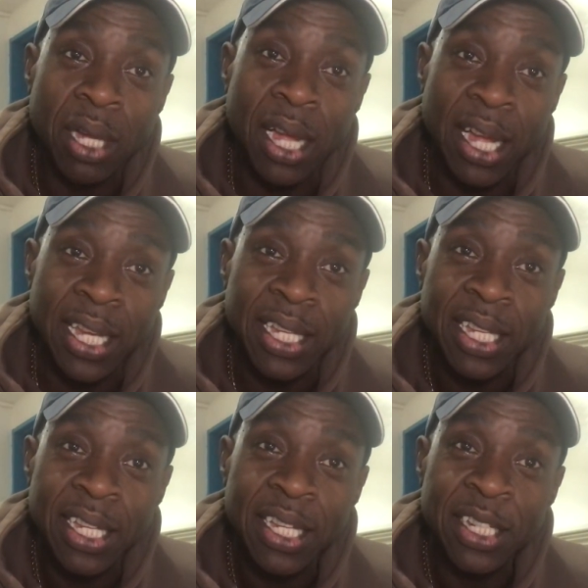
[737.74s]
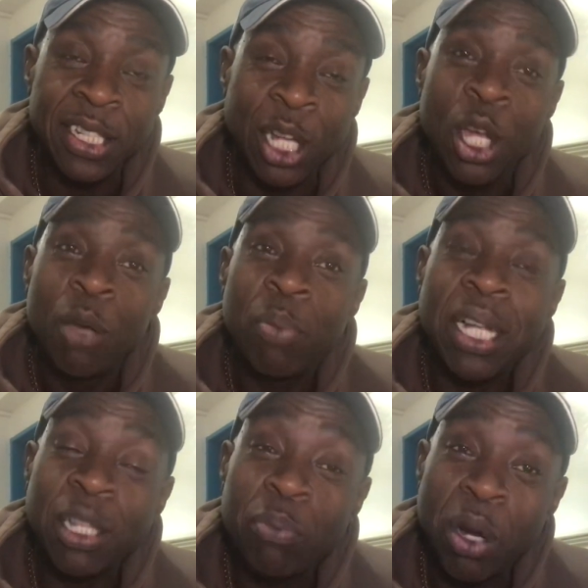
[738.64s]
right? You know,
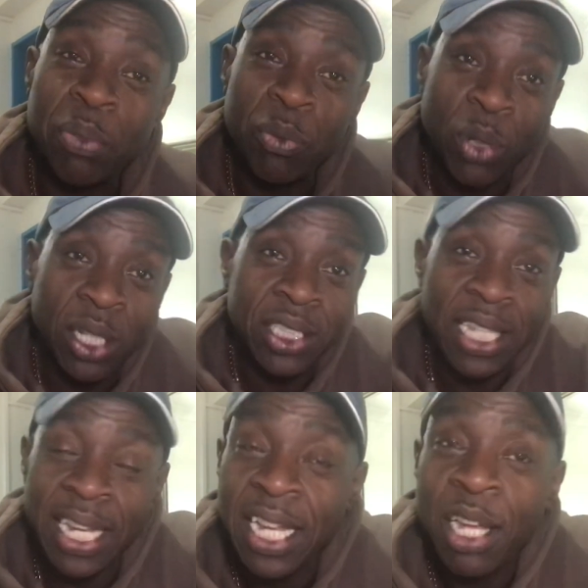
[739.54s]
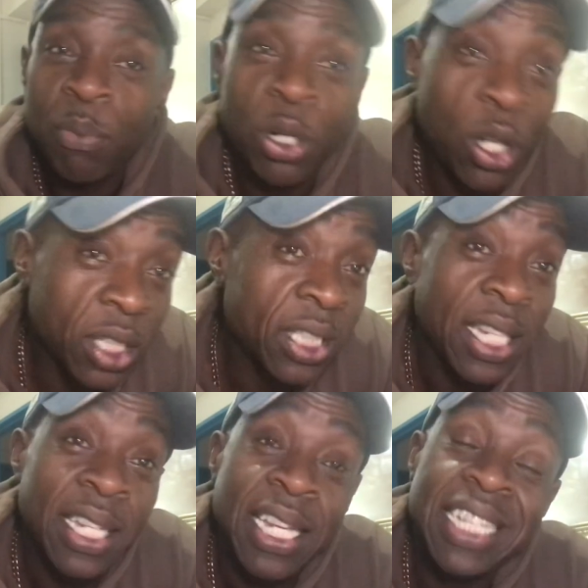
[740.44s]
but the problem was, yeah, because
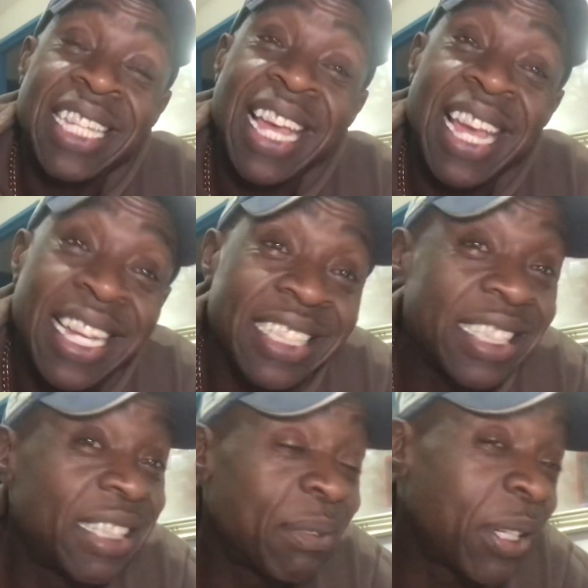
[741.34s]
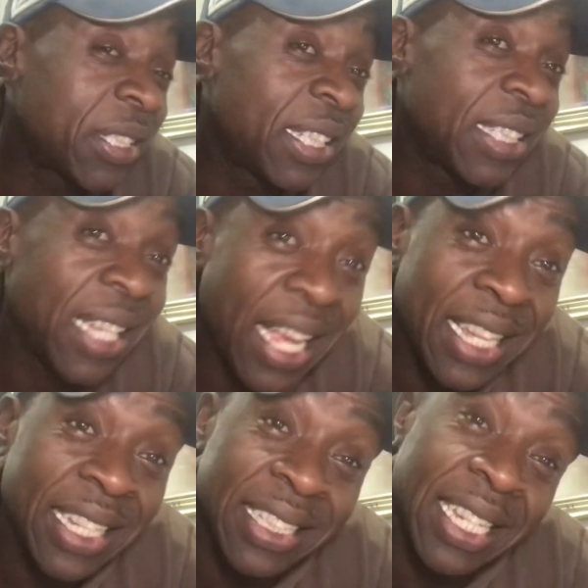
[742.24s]
his head
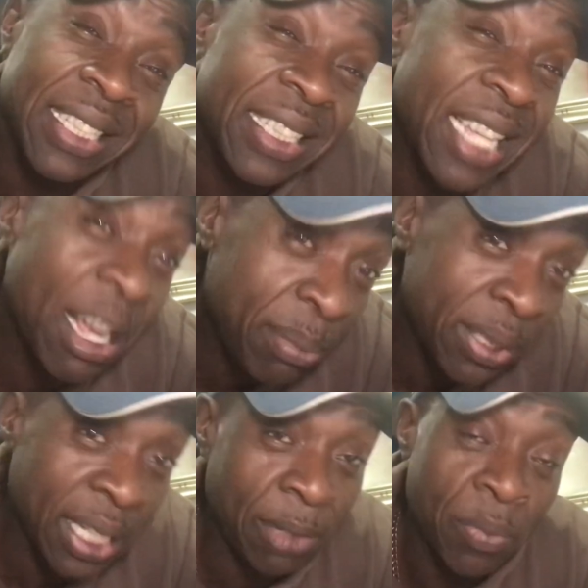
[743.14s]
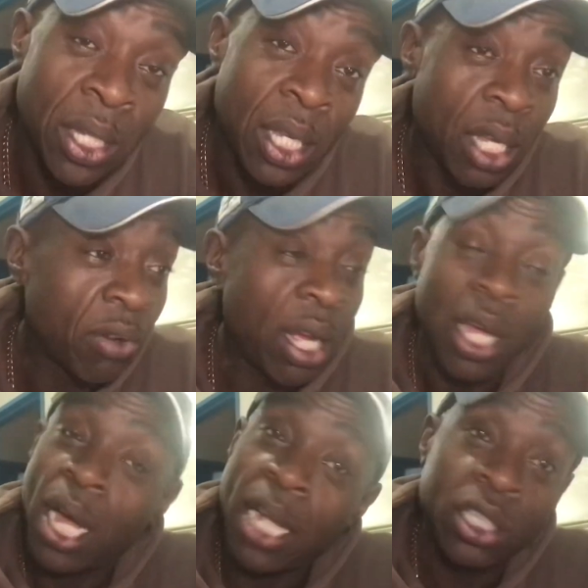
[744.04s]
is empty, right,
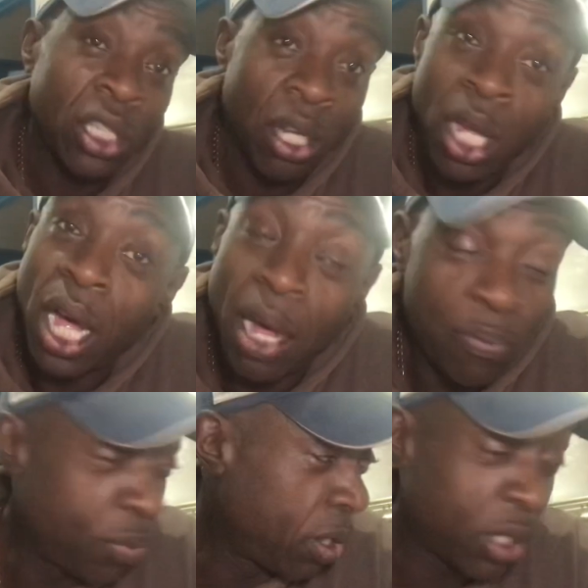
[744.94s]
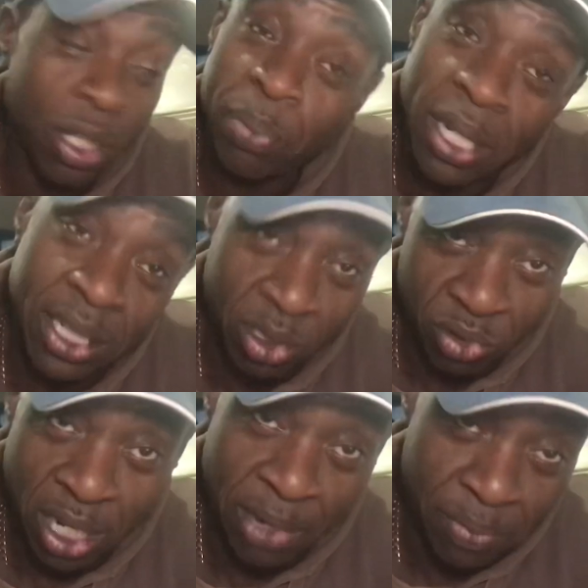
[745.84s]
and you know. To be honest, right,